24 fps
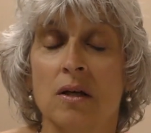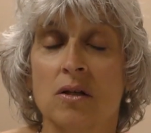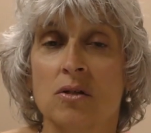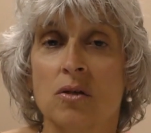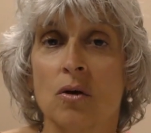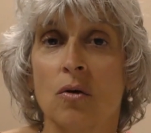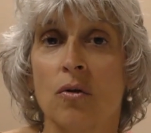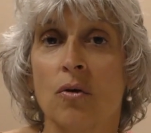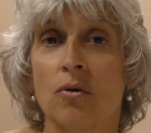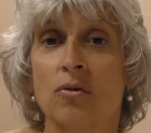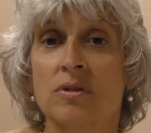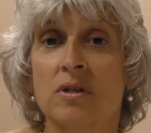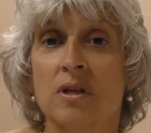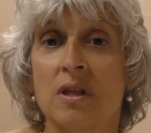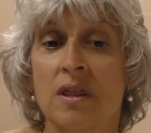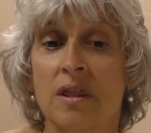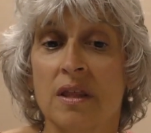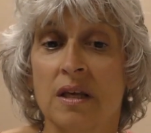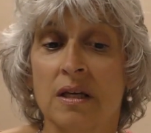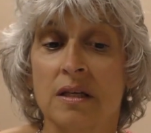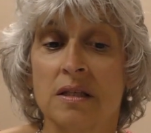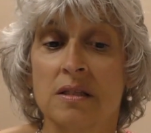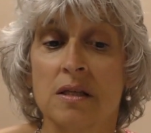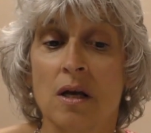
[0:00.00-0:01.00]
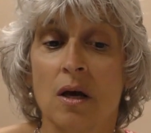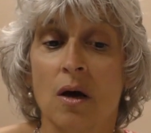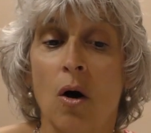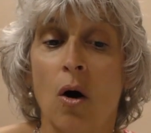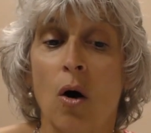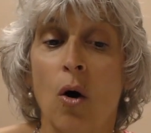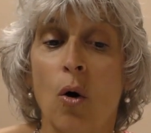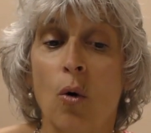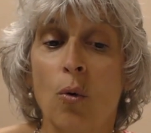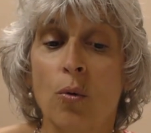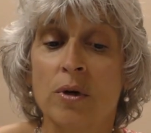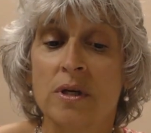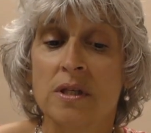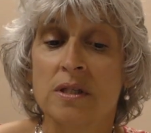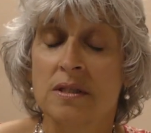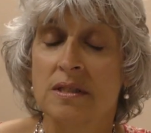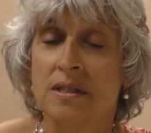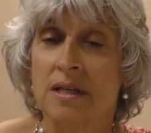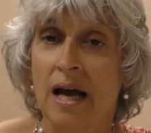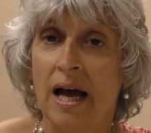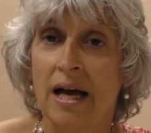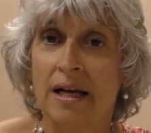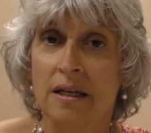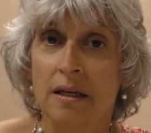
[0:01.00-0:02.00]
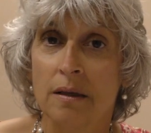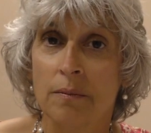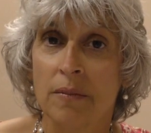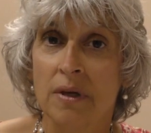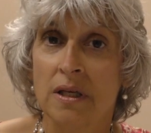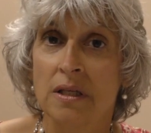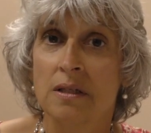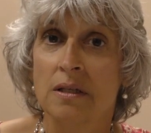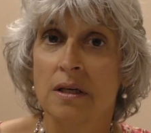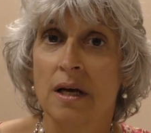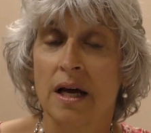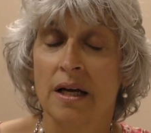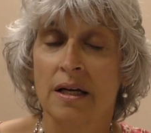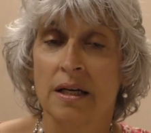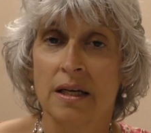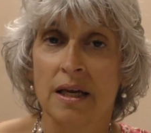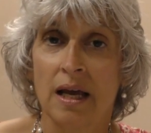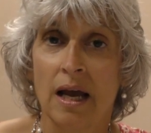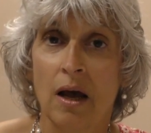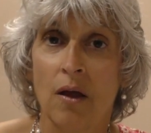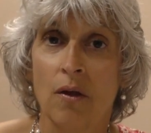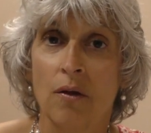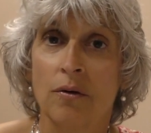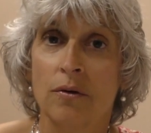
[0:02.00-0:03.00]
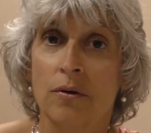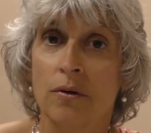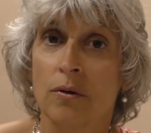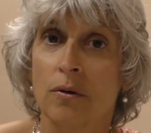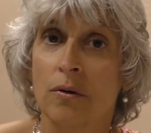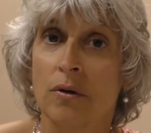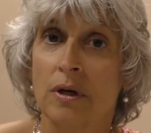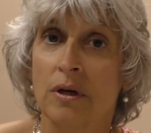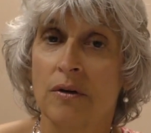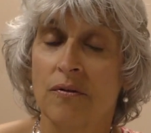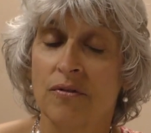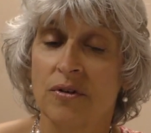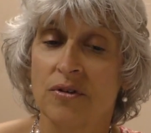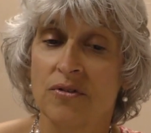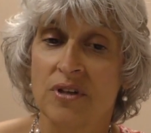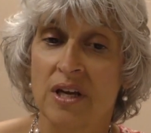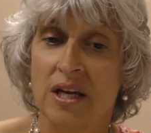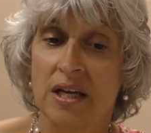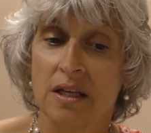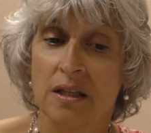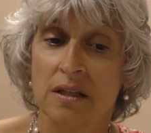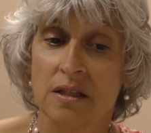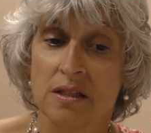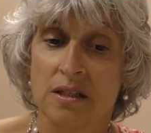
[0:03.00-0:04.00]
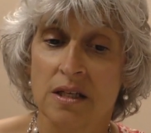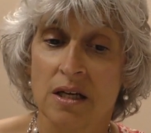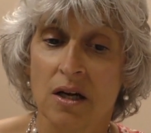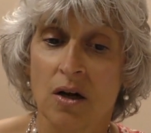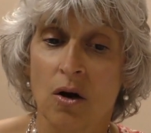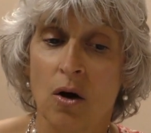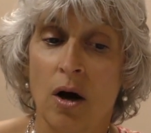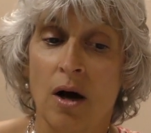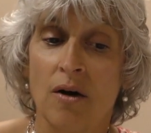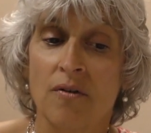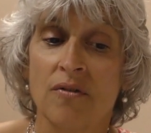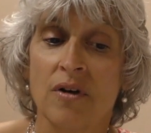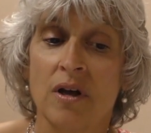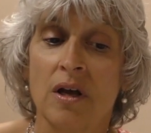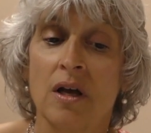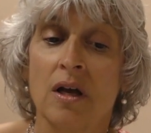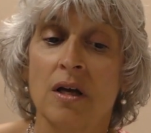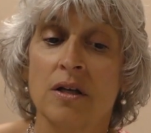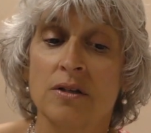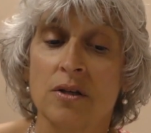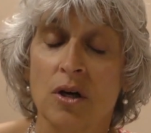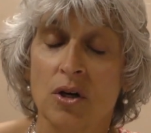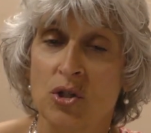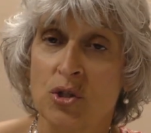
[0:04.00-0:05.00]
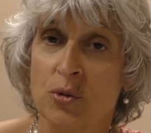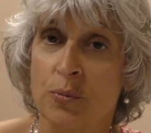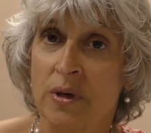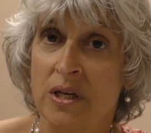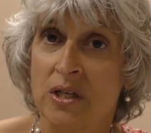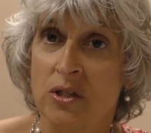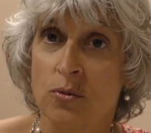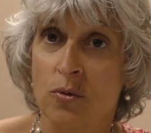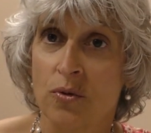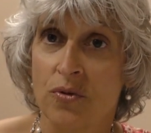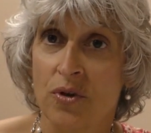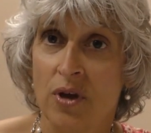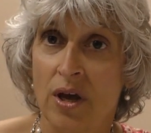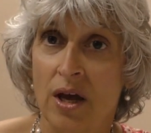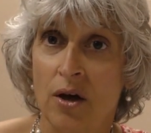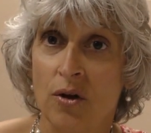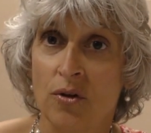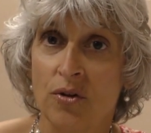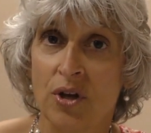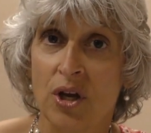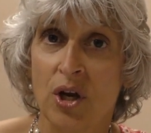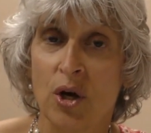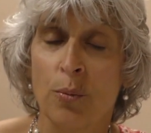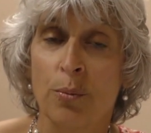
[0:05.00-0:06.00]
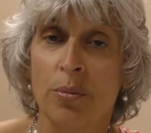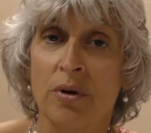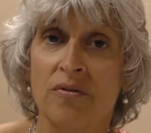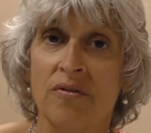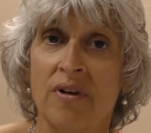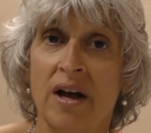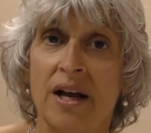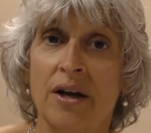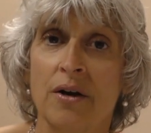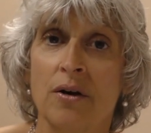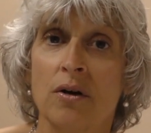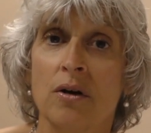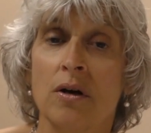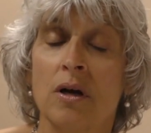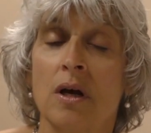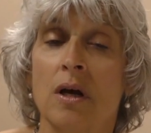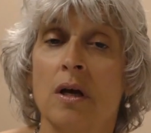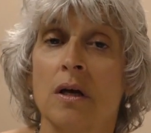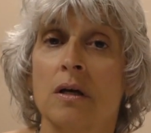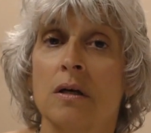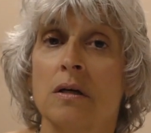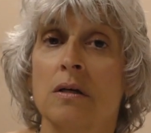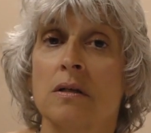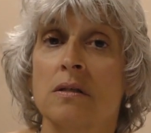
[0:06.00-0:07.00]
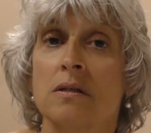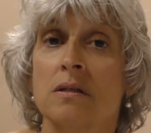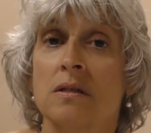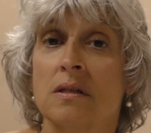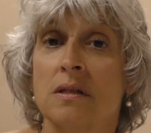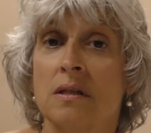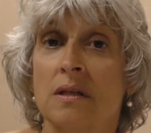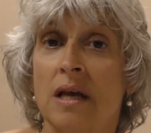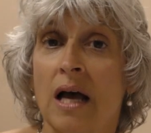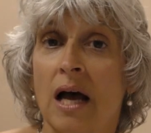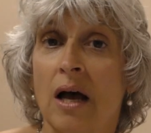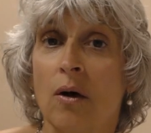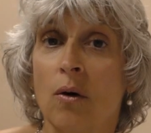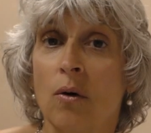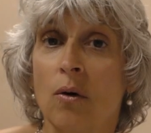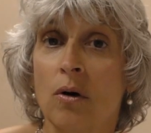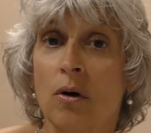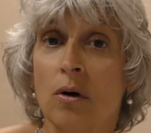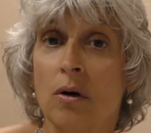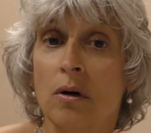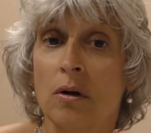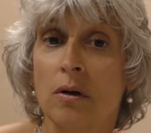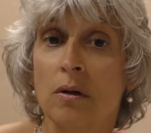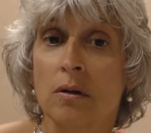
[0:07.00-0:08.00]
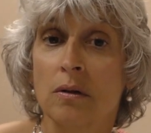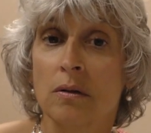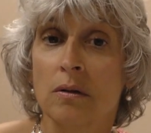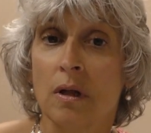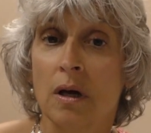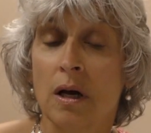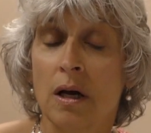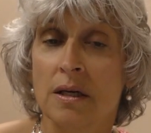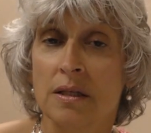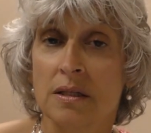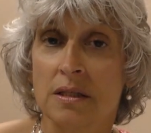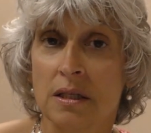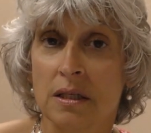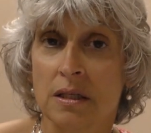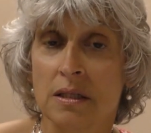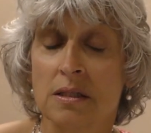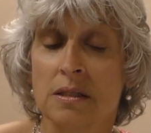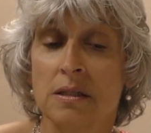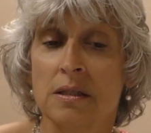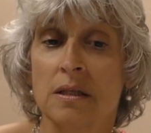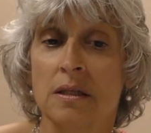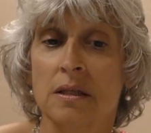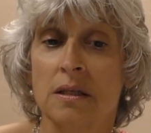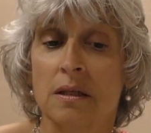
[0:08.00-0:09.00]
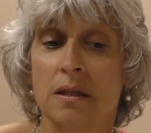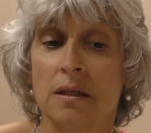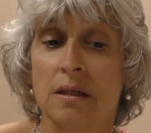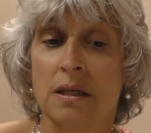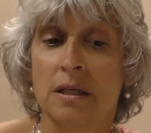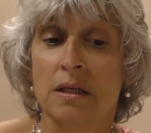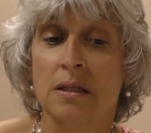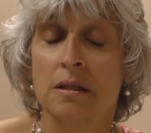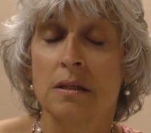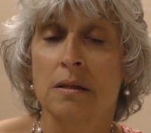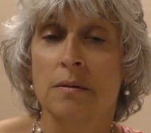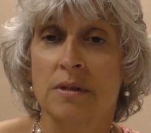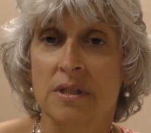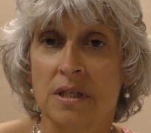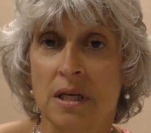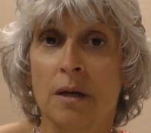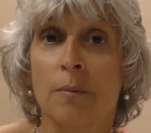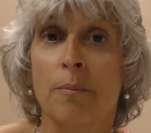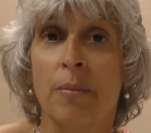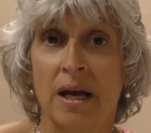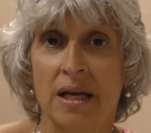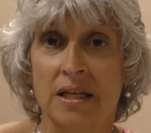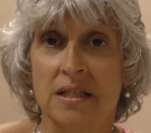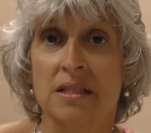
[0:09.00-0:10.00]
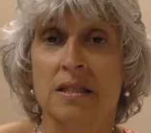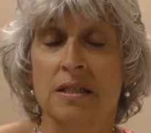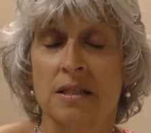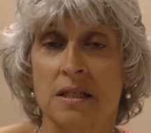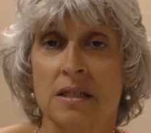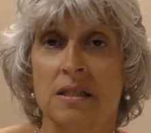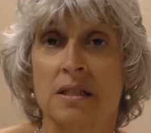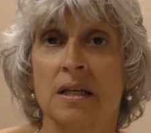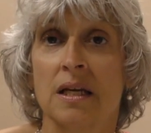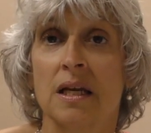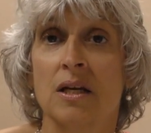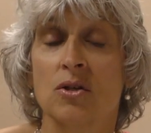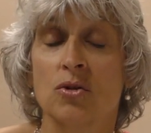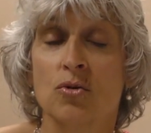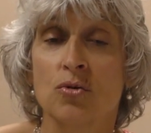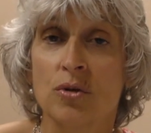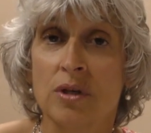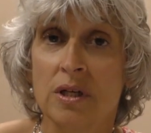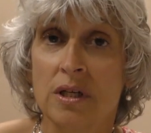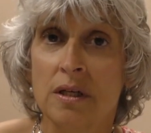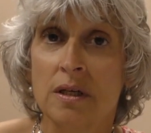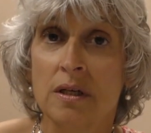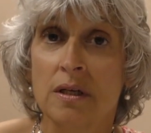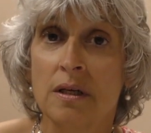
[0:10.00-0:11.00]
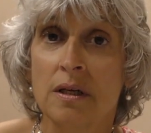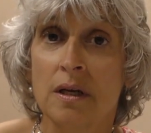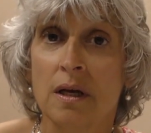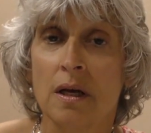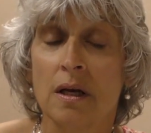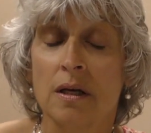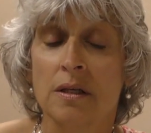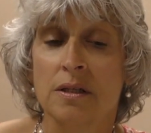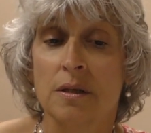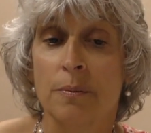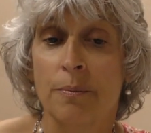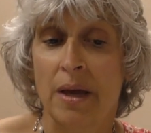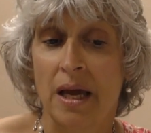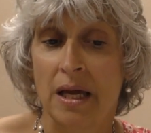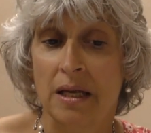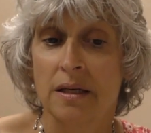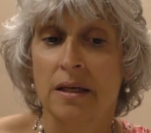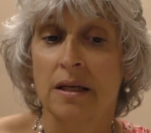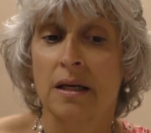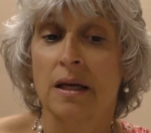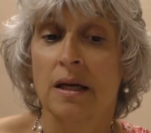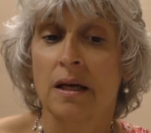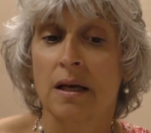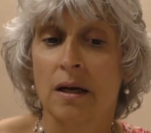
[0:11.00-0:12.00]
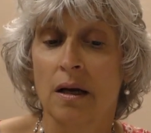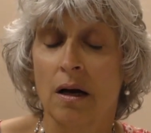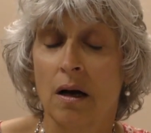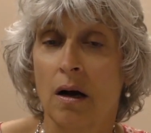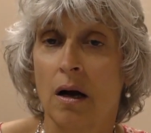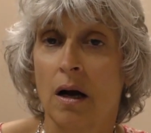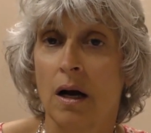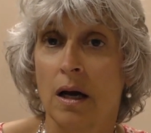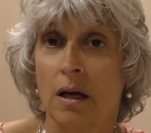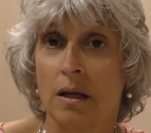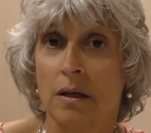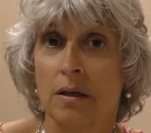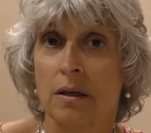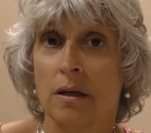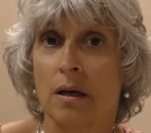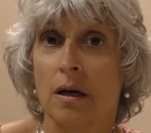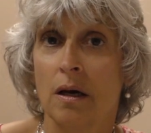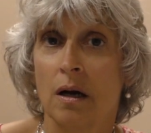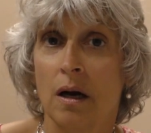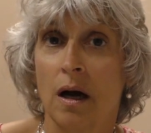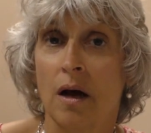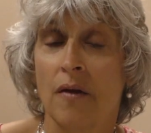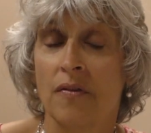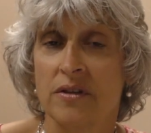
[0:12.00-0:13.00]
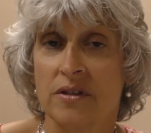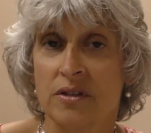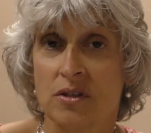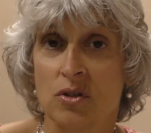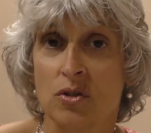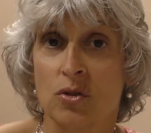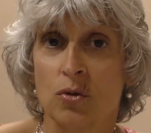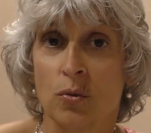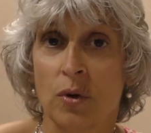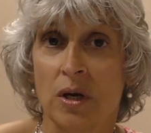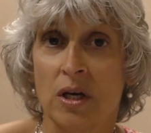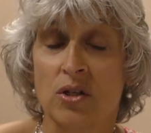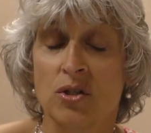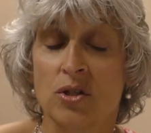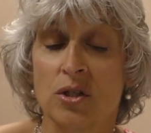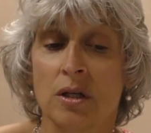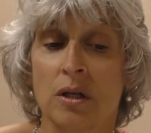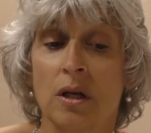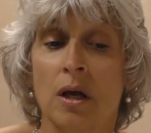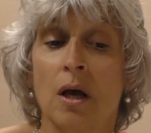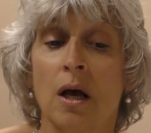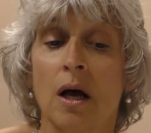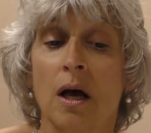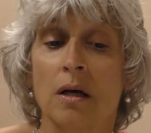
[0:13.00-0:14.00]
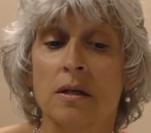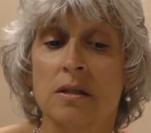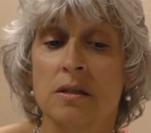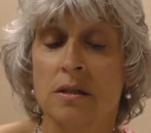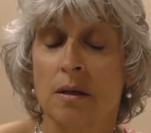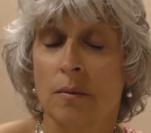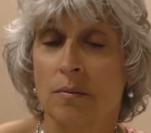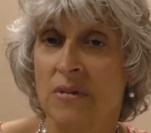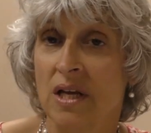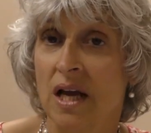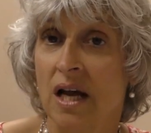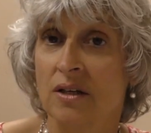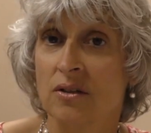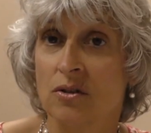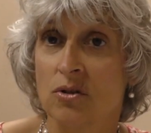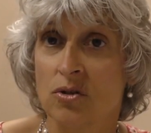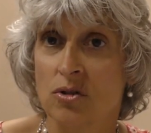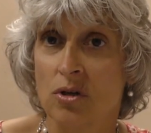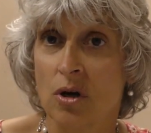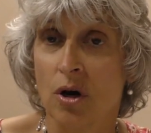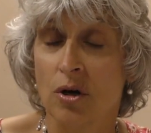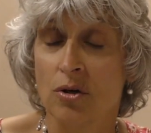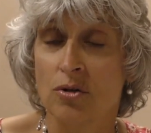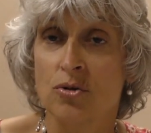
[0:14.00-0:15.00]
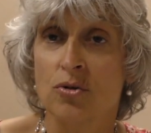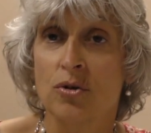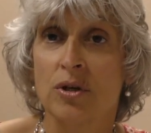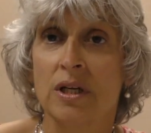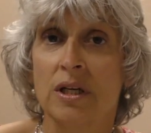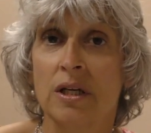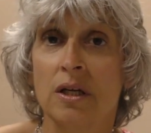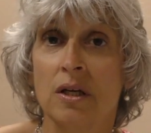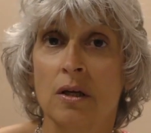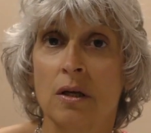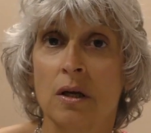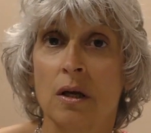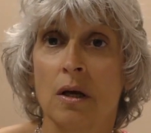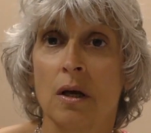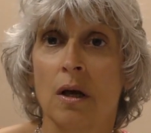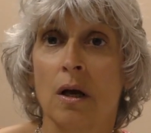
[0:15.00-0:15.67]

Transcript: So those are the things. Always document on a calendar if you've taken the tick off. Touch base with your healthcare provider, because not all tick bites need to get treated depending on the situation. Some doctors are treating